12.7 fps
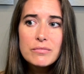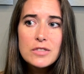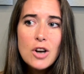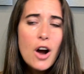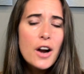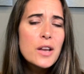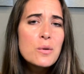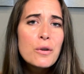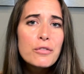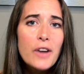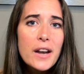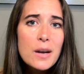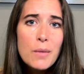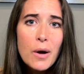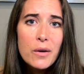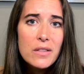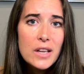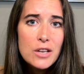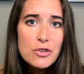Talking to a friend about
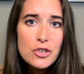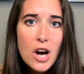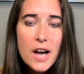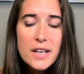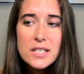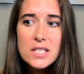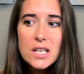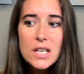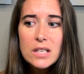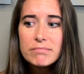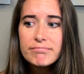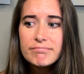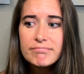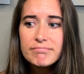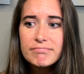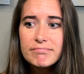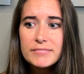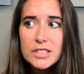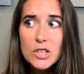it that you trust.
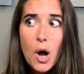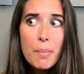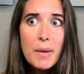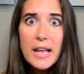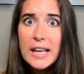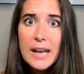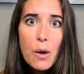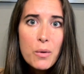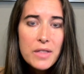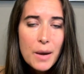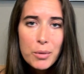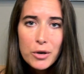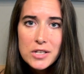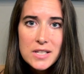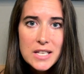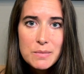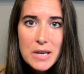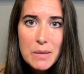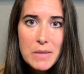Stop hanging out with that person
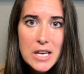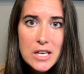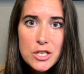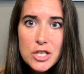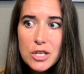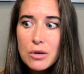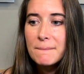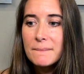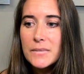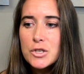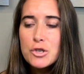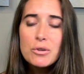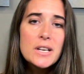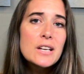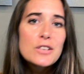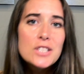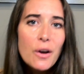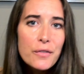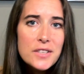that's being mean to you. Treat
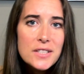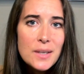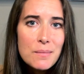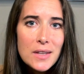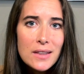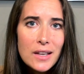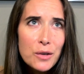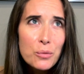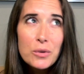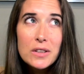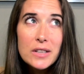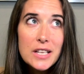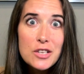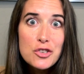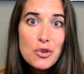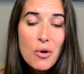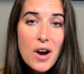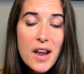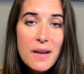yourself to something that you really
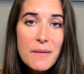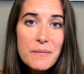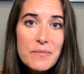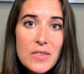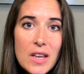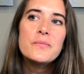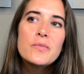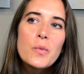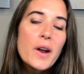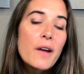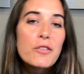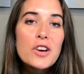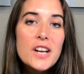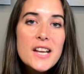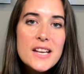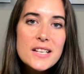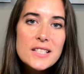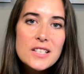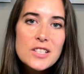enjoy. Whatever it
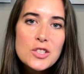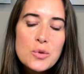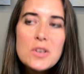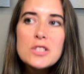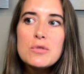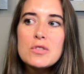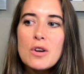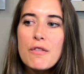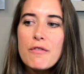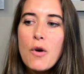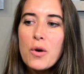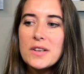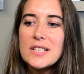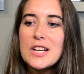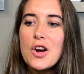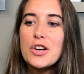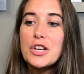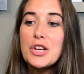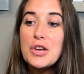is, as soon as you start focusing
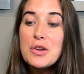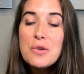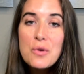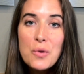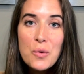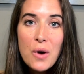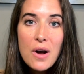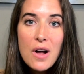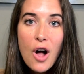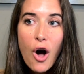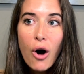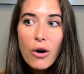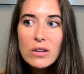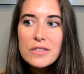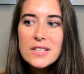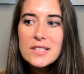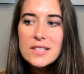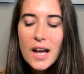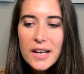on you, all of a
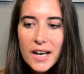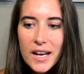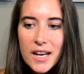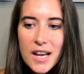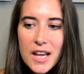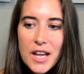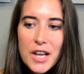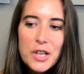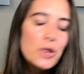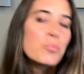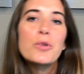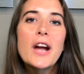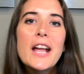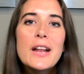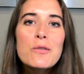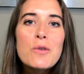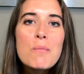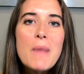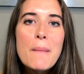sudden your brain
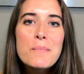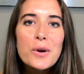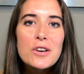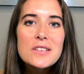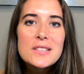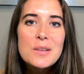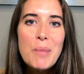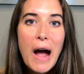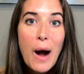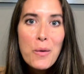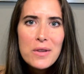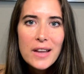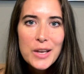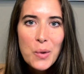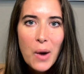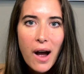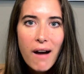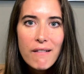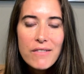remembers the power that you
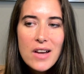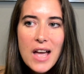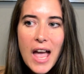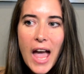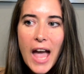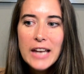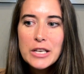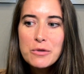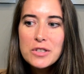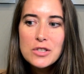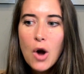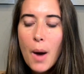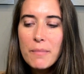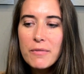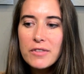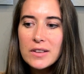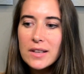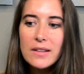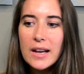have, and you stop
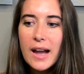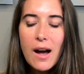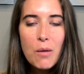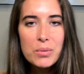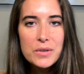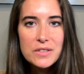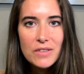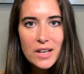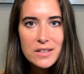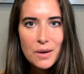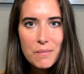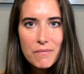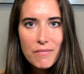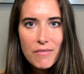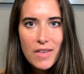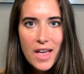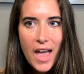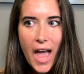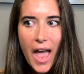feeling like a helpless victim.
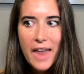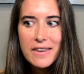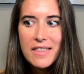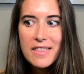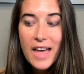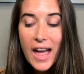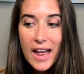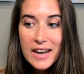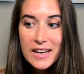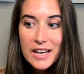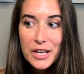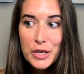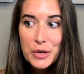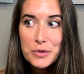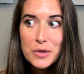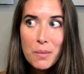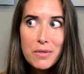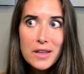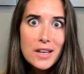And then you
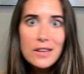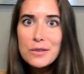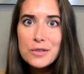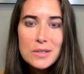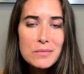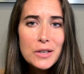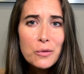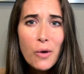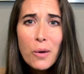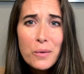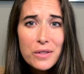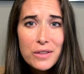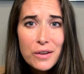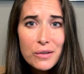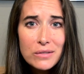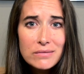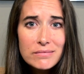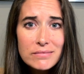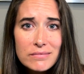stop thinking there's something wrong with you.
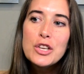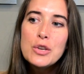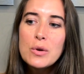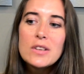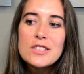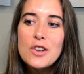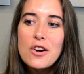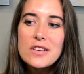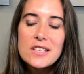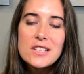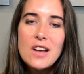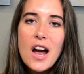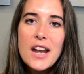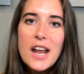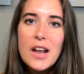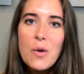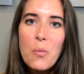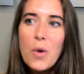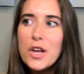You can start
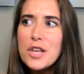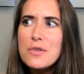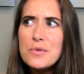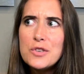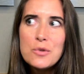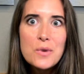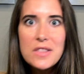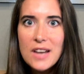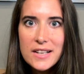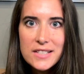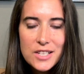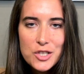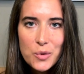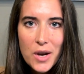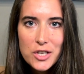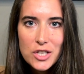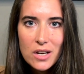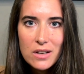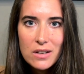deciding what you do with that
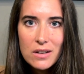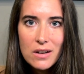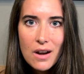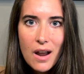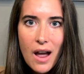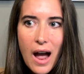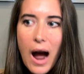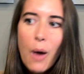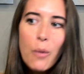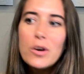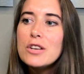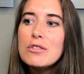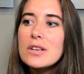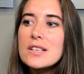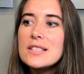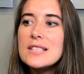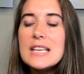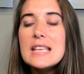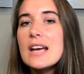situation. How are you going to
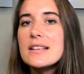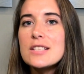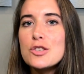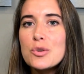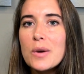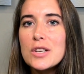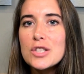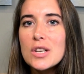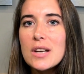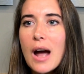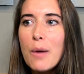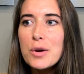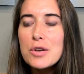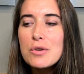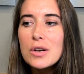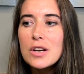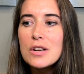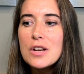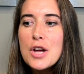see that situation? How are you
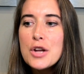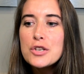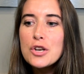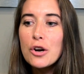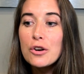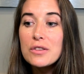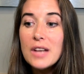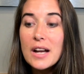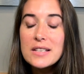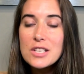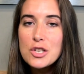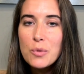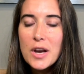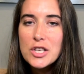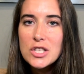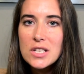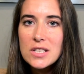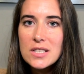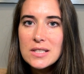going to turn that
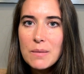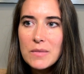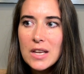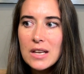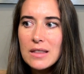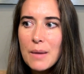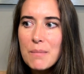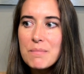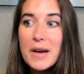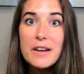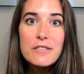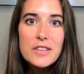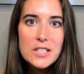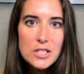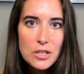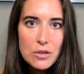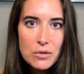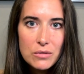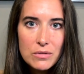situation into something that benefits
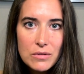you?